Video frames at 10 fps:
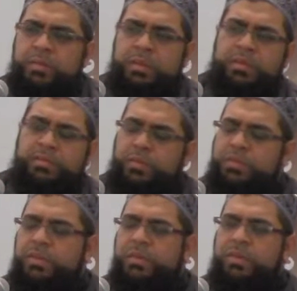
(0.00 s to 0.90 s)

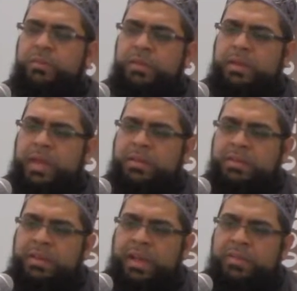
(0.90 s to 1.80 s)
Unfortunately, we
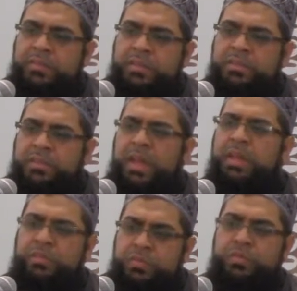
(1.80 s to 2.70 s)
actually have these
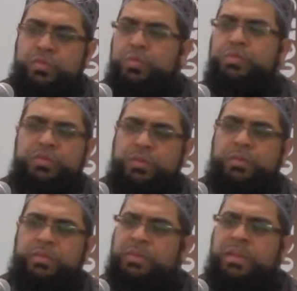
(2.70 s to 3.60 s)
tombstones, the